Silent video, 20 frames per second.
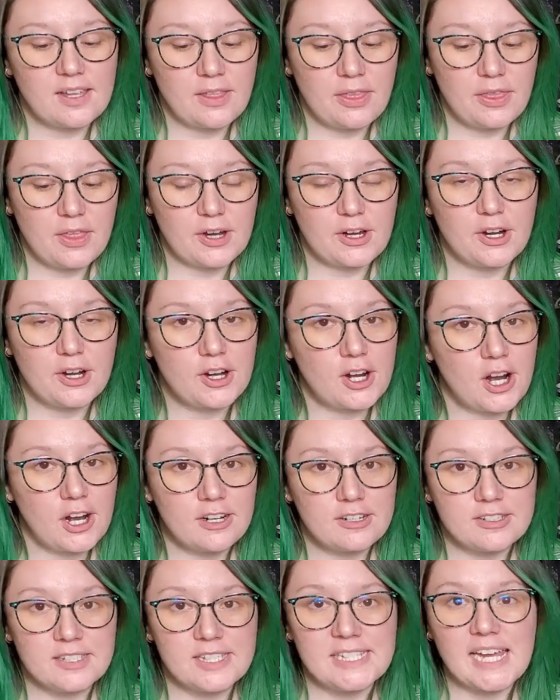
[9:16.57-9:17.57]
thicker
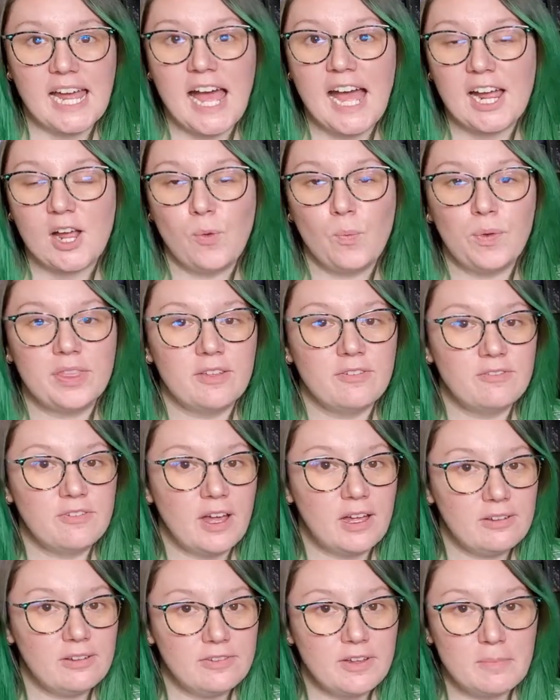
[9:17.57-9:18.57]
cardstock with the
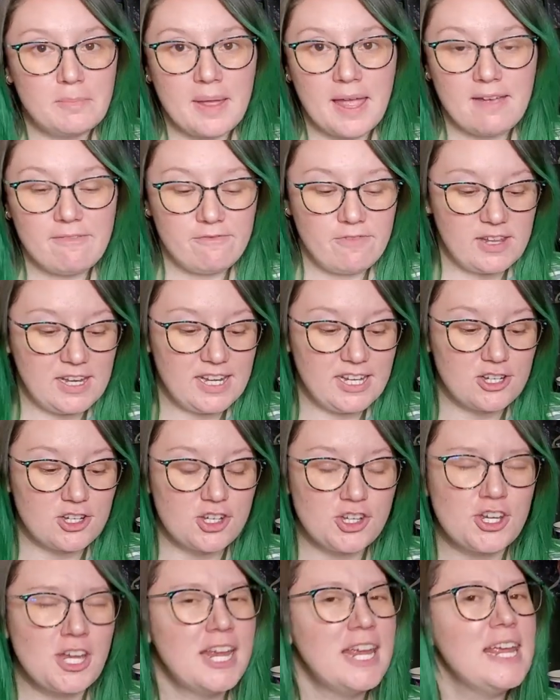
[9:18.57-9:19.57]
velvet matte
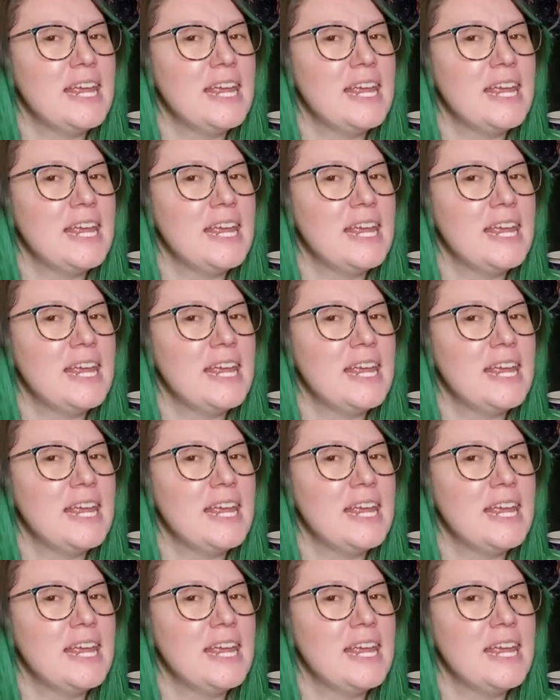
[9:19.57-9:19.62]
finish.